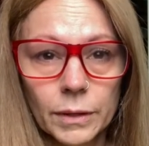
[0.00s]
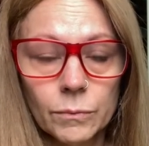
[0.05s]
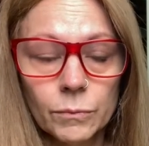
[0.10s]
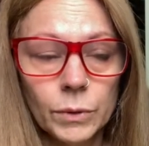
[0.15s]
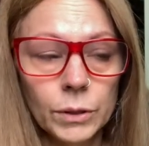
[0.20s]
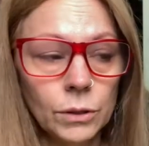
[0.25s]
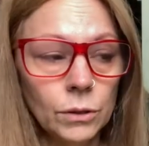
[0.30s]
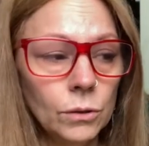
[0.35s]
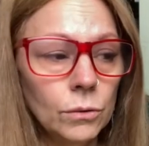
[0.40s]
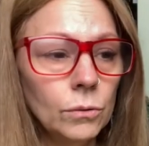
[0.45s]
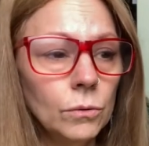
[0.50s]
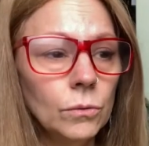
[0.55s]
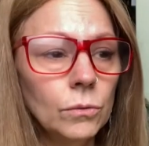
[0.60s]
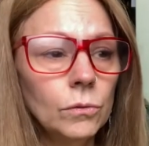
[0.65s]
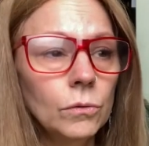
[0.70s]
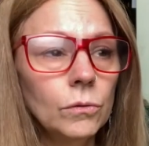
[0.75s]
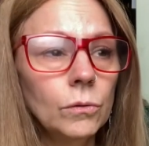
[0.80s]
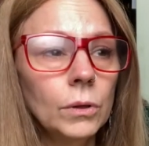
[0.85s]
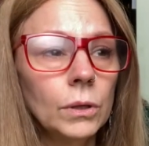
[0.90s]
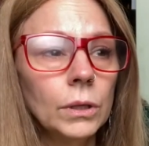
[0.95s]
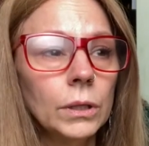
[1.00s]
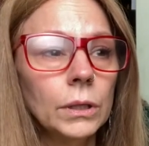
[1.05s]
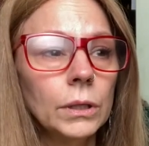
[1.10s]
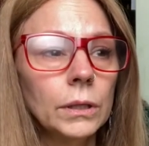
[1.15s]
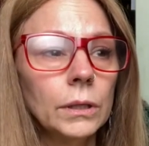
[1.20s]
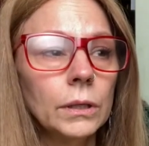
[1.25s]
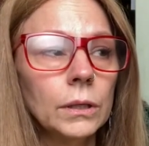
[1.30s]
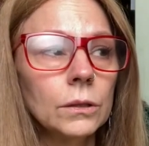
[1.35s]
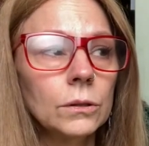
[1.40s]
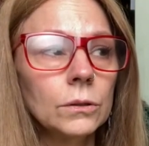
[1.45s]
When you
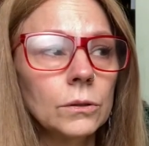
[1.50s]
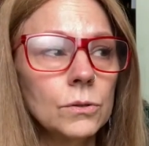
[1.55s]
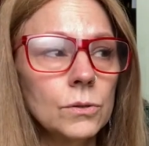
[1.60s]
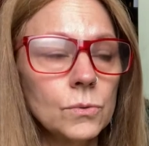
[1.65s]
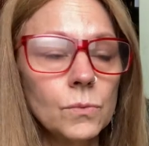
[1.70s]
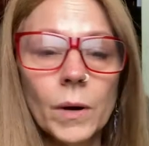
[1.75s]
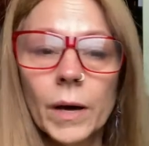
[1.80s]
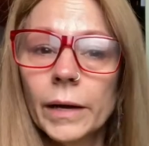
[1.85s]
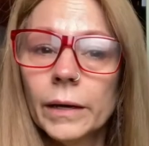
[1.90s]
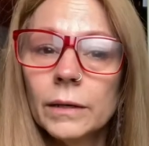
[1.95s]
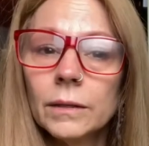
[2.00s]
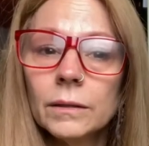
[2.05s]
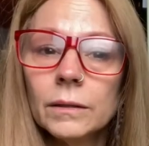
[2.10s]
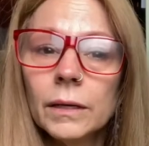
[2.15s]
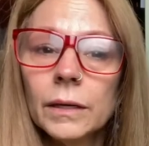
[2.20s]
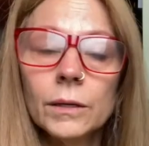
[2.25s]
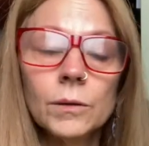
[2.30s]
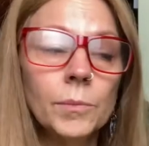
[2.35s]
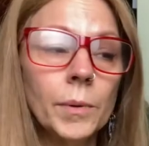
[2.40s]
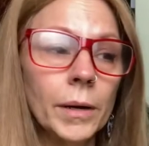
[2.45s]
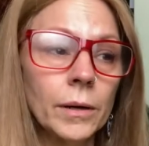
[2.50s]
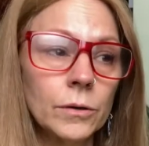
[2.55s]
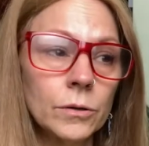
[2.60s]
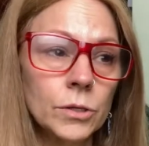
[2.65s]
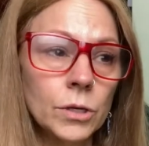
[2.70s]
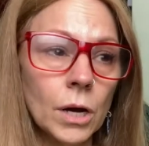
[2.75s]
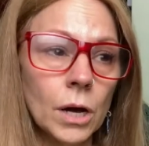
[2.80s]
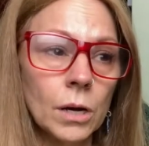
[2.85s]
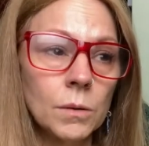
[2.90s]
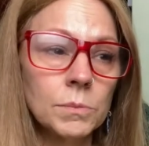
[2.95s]
lose weight, get a better
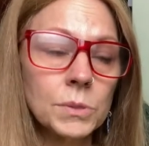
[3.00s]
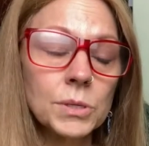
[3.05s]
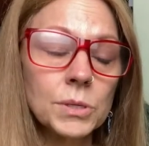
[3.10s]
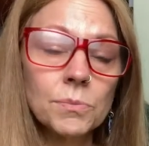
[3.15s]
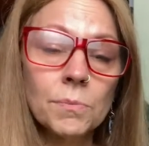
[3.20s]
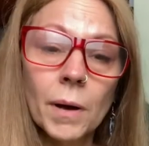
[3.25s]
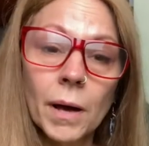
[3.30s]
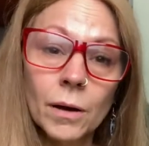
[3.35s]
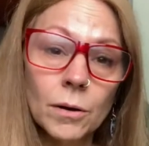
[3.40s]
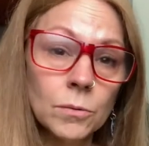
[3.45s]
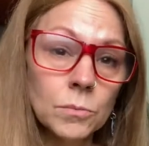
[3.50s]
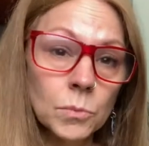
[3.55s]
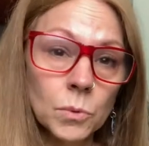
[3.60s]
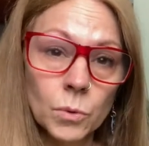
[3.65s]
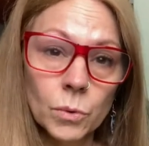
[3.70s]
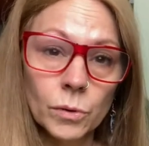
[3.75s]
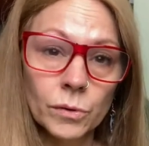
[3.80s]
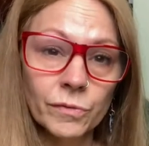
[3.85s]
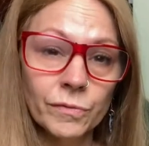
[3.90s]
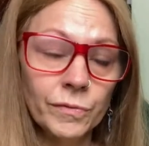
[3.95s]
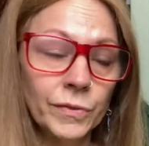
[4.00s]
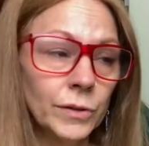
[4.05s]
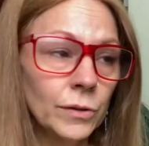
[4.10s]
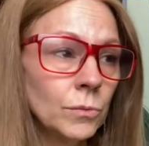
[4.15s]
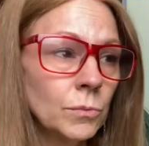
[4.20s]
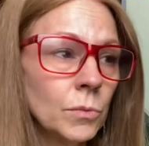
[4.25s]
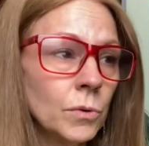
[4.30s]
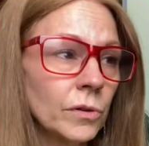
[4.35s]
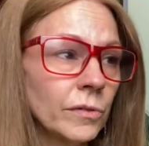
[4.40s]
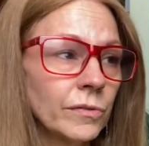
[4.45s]
job, smile more,
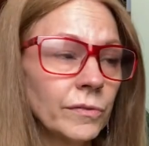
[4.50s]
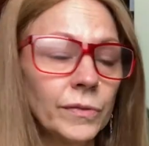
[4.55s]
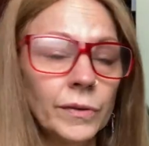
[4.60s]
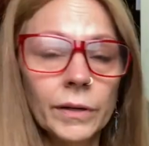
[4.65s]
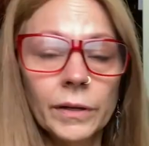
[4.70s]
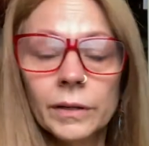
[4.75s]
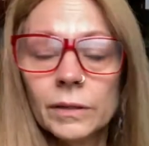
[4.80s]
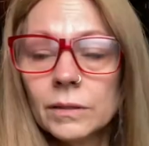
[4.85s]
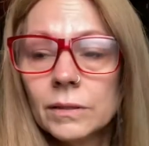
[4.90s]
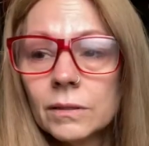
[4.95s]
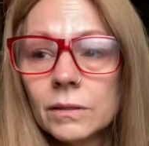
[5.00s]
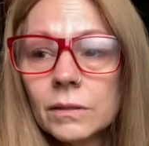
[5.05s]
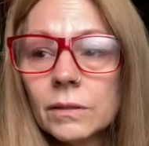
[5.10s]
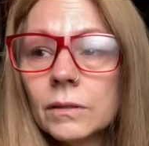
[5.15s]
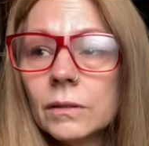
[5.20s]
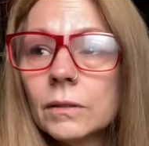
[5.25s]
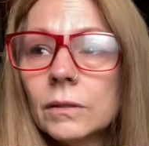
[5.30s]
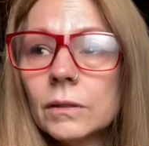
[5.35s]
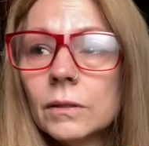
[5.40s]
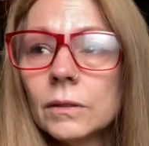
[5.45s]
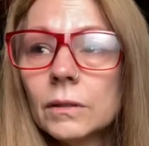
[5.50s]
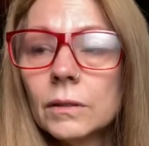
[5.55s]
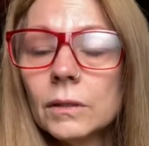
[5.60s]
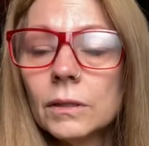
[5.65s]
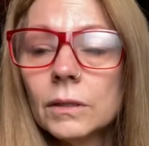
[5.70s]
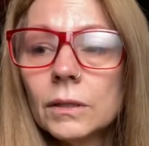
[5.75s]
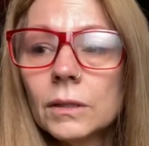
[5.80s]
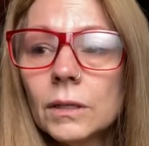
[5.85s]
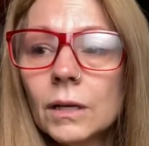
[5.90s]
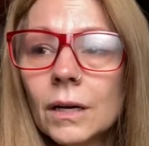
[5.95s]
feel more fit,
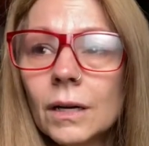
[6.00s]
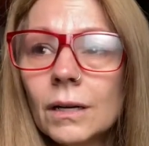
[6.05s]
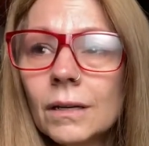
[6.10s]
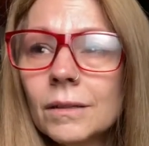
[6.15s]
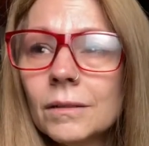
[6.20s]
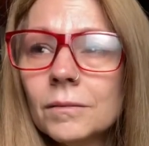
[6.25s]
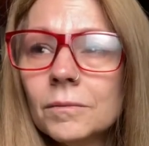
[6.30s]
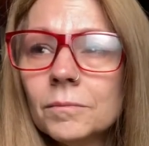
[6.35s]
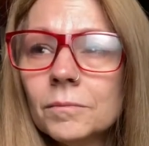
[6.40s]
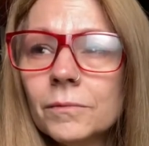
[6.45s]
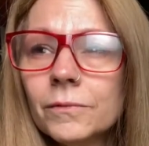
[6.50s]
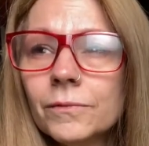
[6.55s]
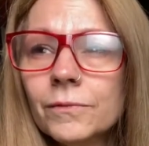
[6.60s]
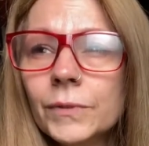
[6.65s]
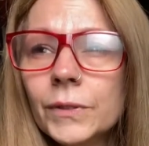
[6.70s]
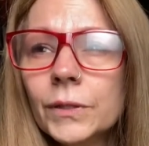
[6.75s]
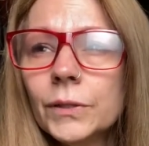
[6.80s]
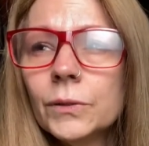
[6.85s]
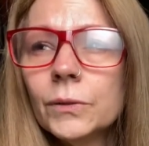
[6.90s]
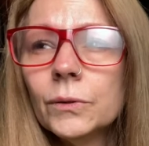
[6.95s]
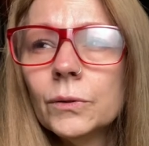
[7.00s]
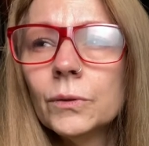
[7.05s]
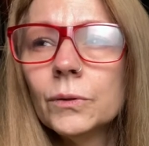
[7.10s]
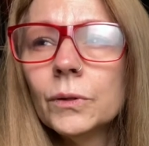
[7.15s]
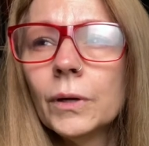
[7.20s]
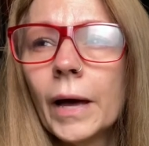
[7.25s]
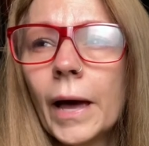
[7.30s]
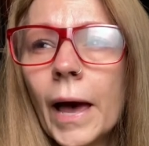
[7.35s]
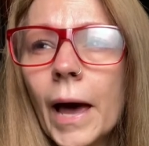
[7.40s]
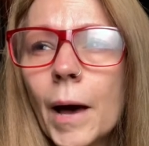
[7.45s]
um,
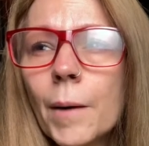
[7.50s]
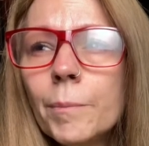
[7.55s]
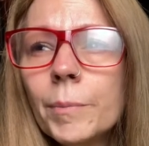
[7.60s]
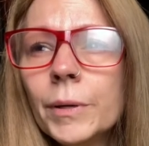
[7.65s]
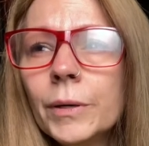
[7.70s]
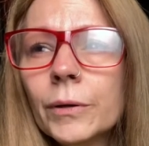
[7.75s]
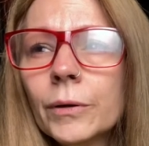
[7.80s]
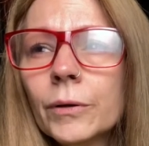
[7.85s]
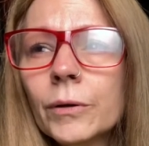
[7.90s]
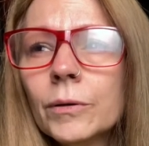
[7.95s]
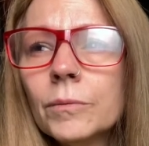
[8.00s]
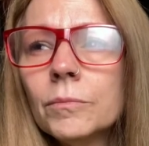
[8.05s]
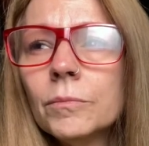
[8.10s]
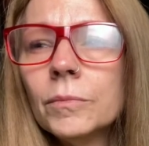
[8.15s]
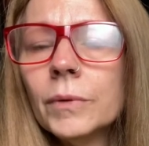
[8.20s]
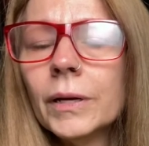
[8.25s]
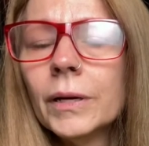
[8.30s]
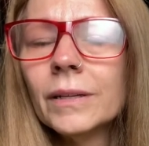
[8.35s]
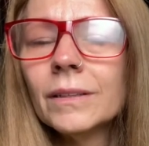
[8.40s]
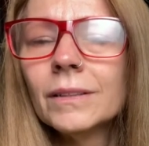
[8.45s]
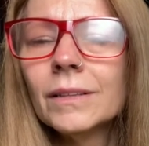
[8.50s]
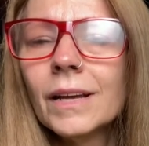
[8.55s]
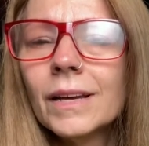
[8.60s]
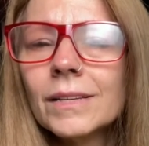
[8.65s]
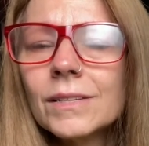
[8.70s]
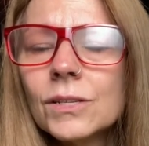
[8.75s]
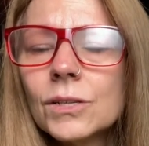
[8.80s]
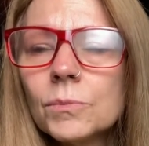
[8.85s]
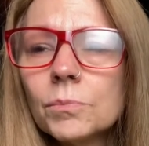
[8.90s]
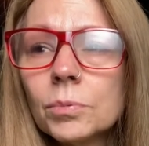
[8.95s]
feel happier and, and
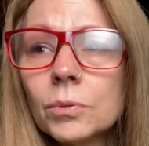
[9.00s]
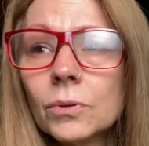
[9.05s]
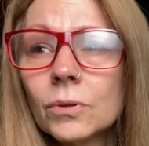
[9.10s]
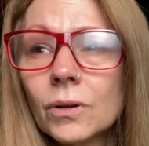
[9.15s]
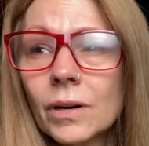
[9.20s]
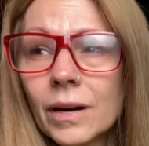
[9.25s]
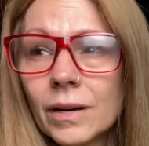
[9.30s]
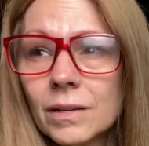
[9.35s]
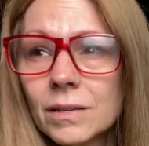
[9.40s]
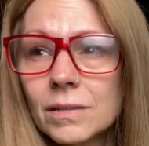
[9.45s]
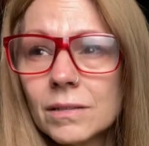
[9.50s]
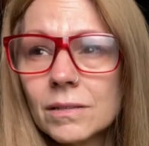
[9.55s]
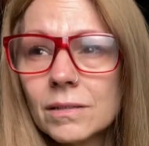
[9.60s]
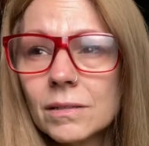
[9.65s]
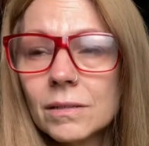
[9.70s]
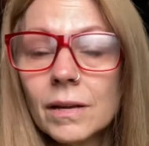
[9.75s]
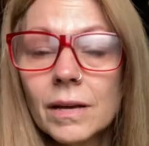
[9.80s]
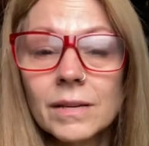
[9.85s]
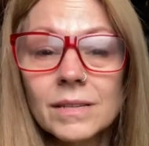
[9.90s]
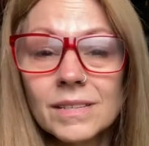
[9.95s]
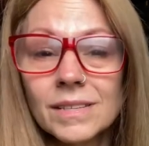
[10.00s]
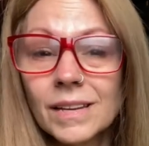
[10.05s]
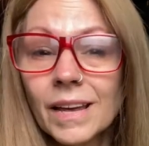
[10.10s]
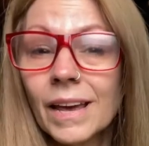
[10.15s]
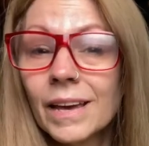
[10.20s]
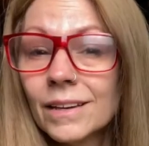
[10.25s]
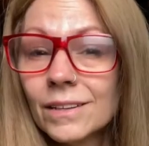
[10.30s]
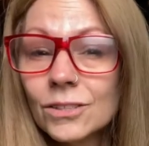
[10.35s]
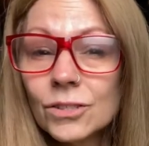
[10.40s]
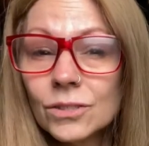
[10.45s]
less depressed, less
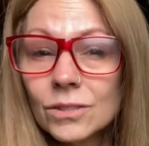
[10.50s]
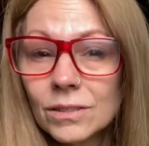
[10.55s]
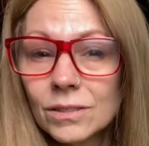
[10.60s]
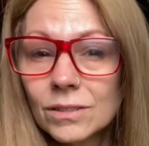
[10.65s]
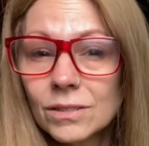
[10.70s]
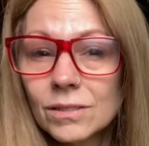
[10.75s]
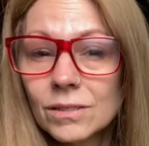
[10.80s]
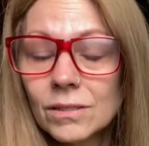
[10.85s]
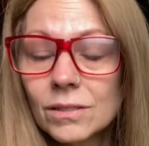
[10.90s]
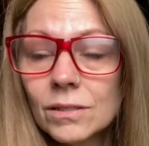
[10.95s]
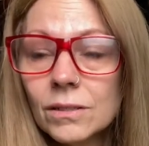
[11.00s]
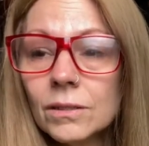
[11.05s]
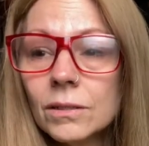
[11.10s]
anxious.